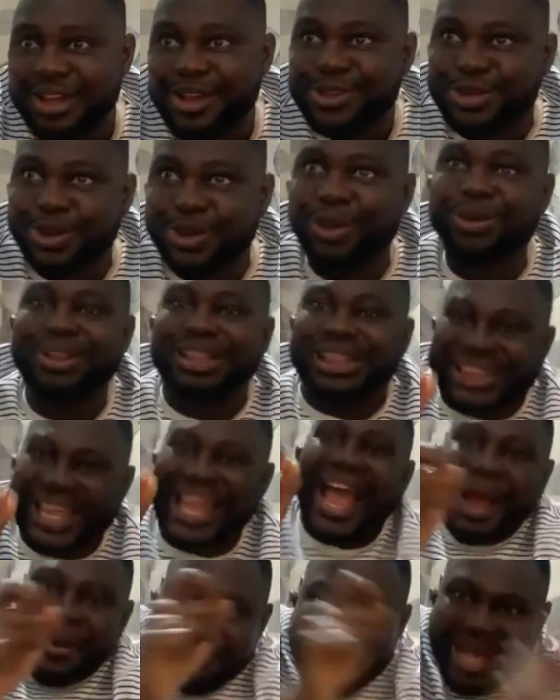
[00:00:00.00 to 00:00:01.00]
So
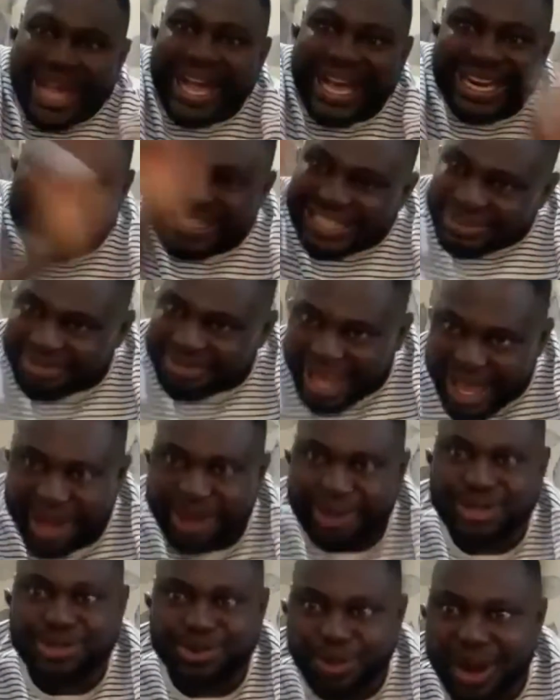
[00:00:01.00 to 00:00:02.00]
there are mechanisms
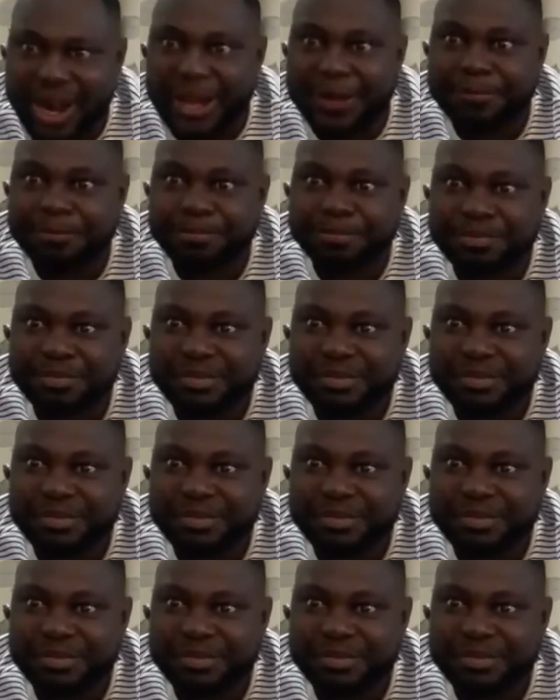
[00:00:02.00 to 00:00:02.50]
elsewhere